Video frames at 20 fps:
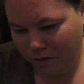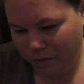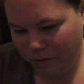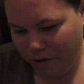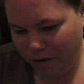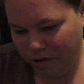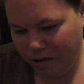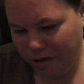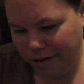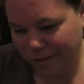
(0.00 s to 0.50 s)

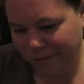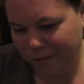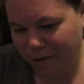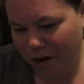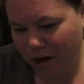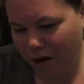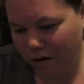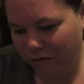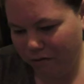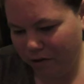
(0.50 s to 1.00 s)
which I'm
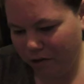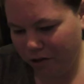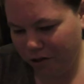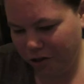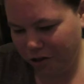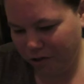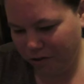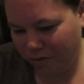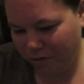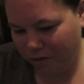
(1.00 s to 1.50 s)
not really
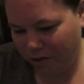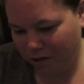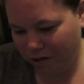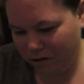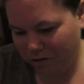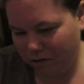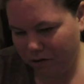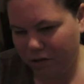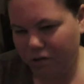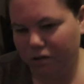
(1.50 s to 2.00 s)
sure what
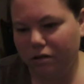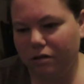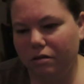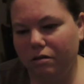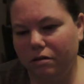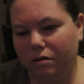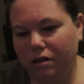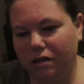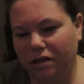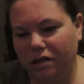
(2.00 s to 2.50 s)
this
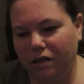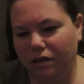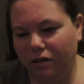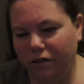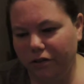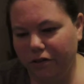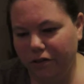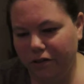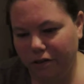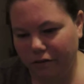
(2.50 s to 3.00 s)
is, because it
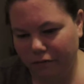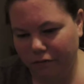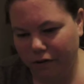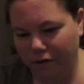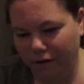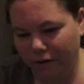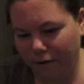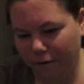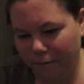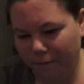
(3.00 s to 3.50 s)
looks
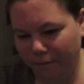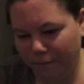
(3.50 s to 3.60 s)
different.